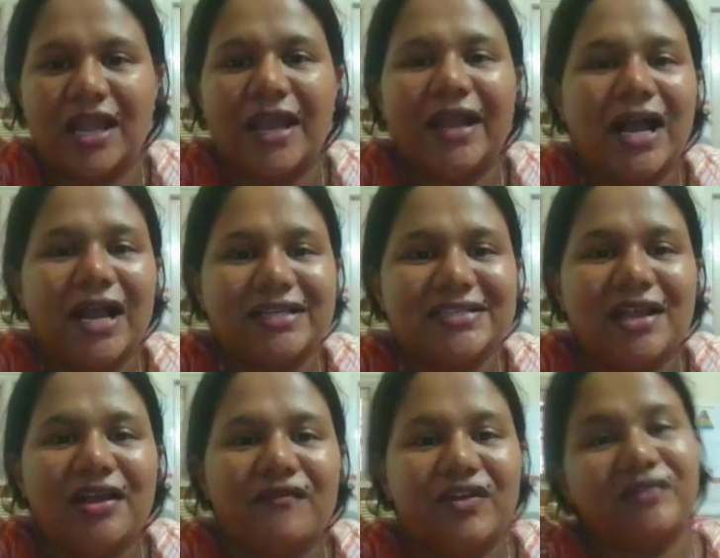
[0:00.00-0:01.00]
Hey guys,
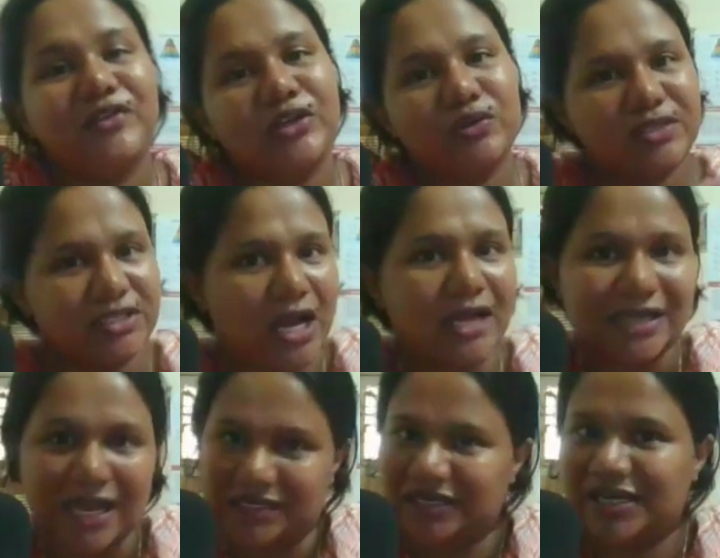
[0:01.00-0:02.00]
whenever you start
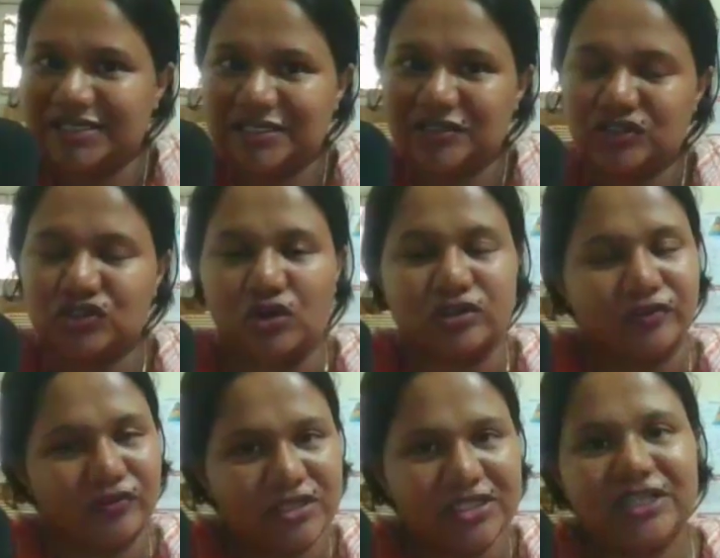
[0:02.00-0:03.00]
analyzing a stock, the
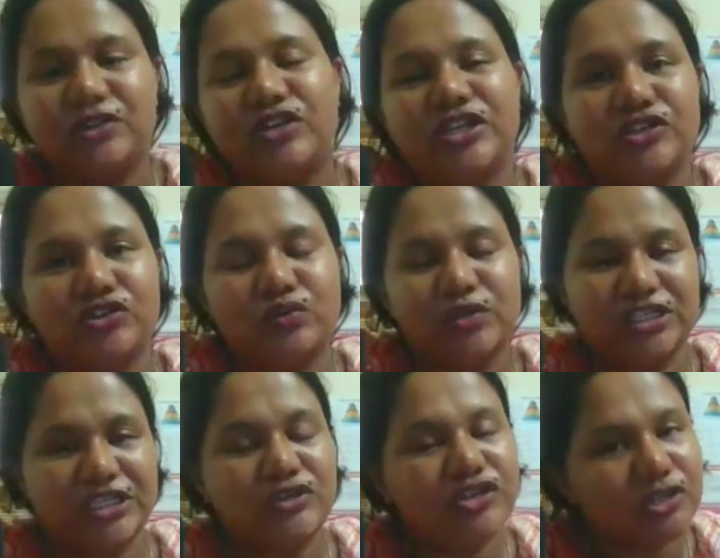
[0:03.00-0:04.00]
first thing you need to do is
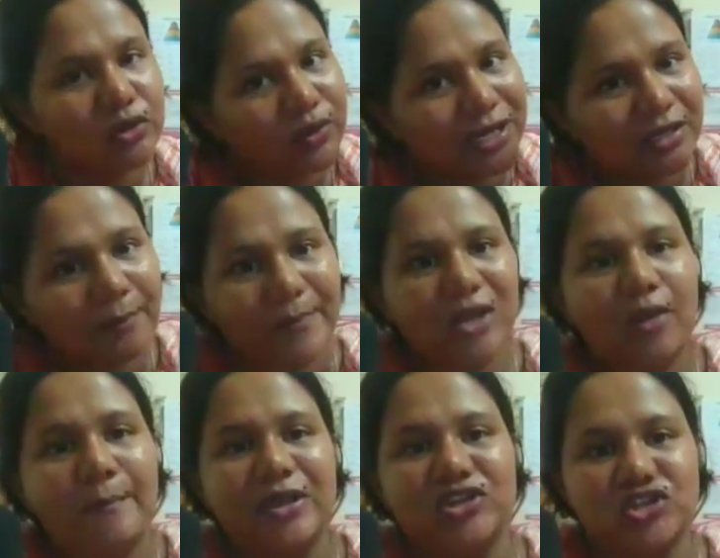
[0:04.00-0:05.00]
you need to look at the bigger
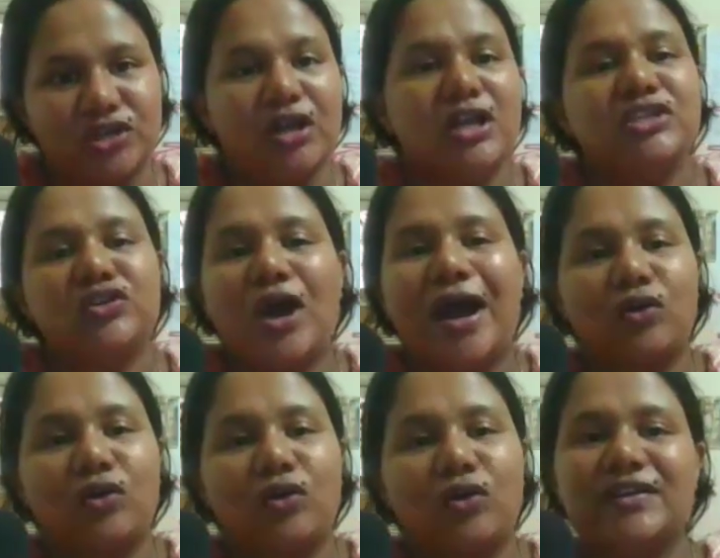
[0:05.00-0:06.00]
picture. So I
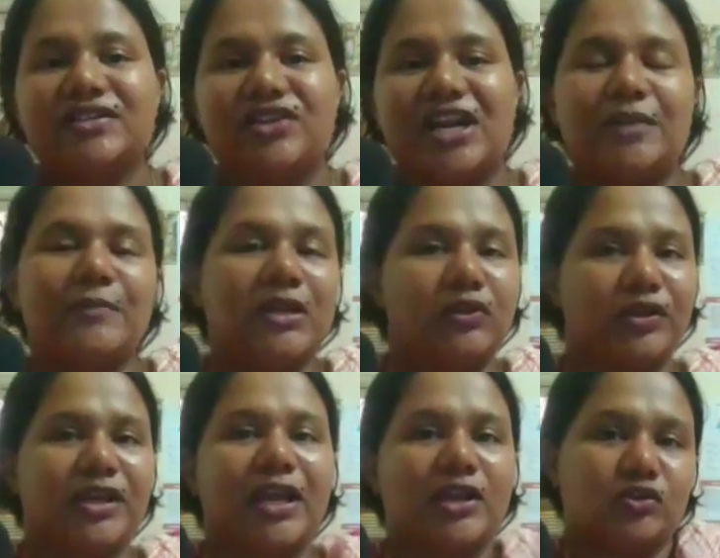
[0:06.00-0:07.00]
always recommend
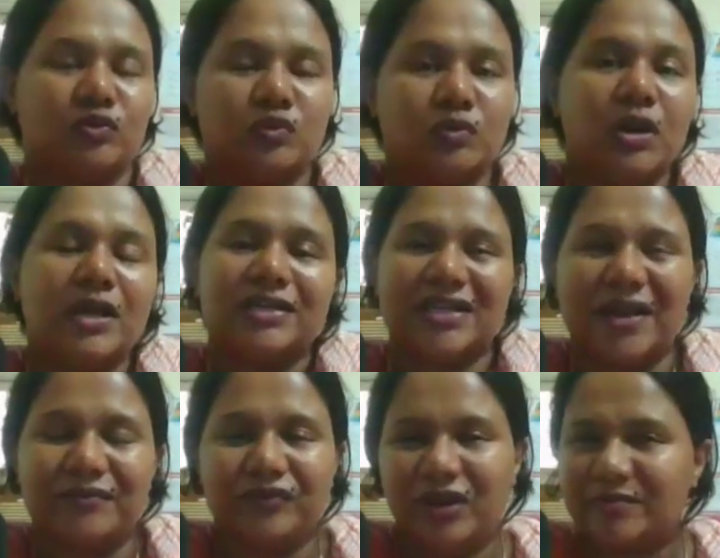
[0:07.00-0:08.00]
looking at two
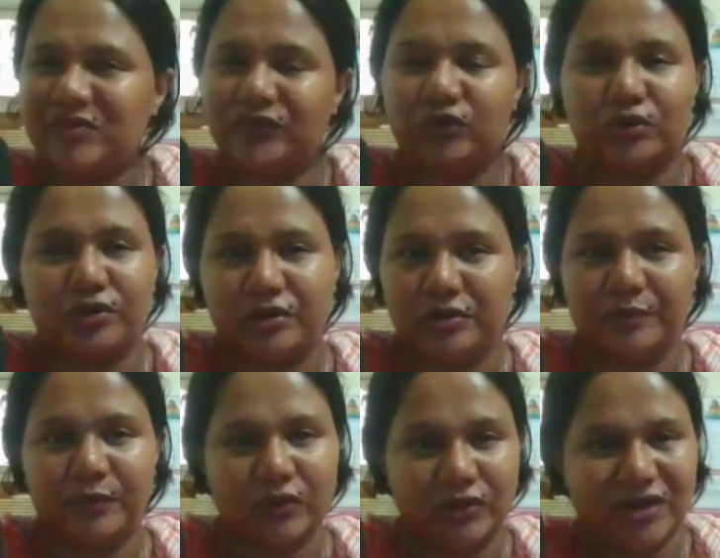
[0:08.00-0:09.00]
time frames for
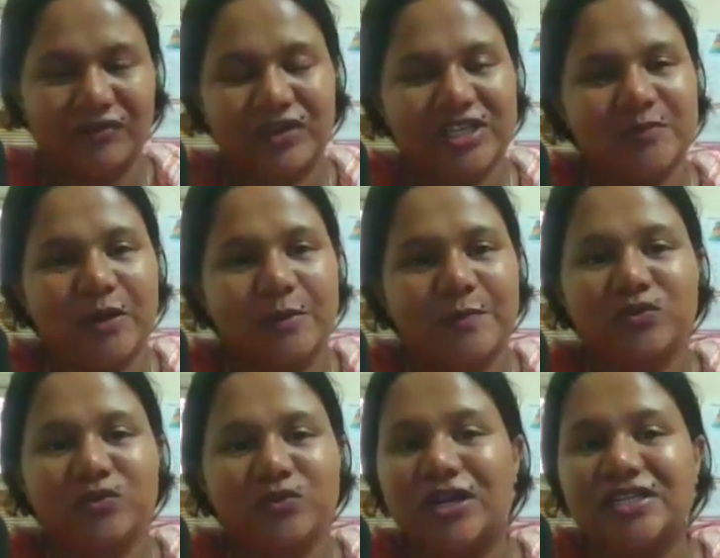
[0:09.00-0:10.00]
your reference
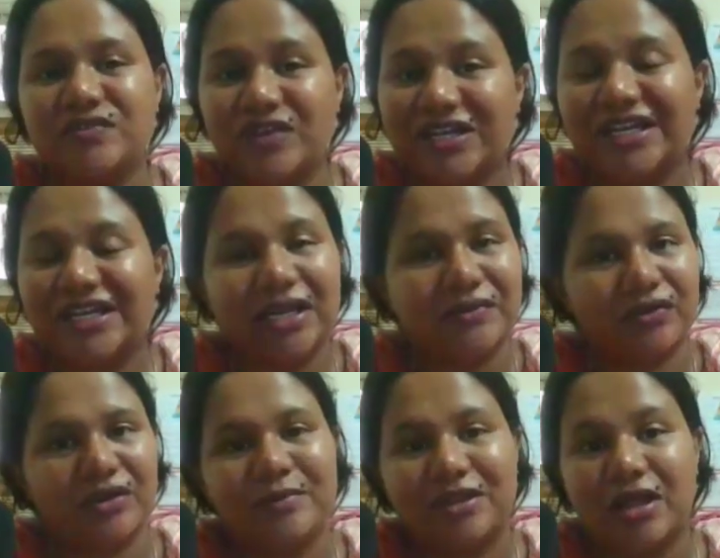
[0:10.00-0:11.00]
purpose. One is weekly time
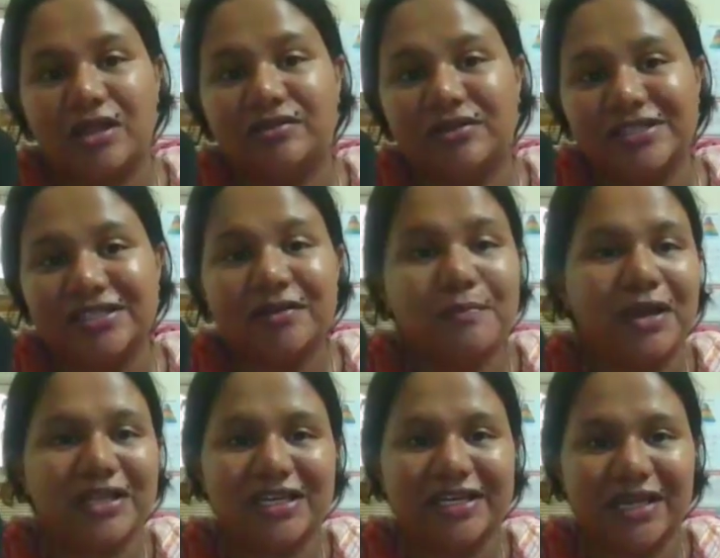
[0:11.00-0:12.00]
frame and the other is the
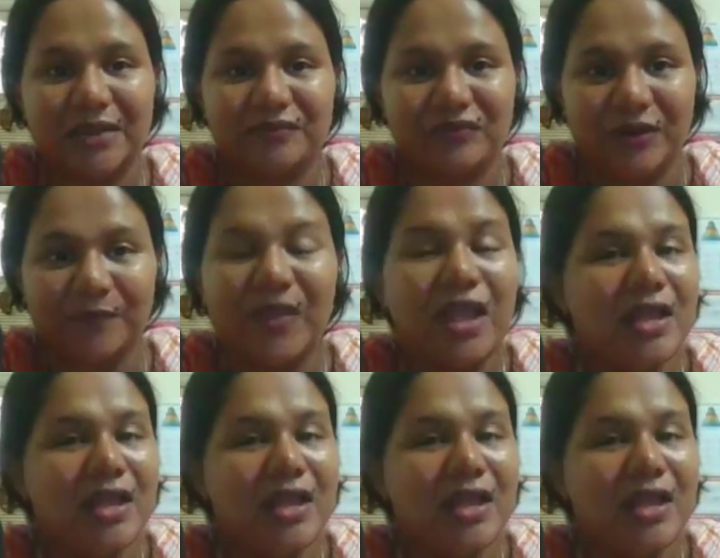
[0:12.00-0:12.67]
monthly time frame.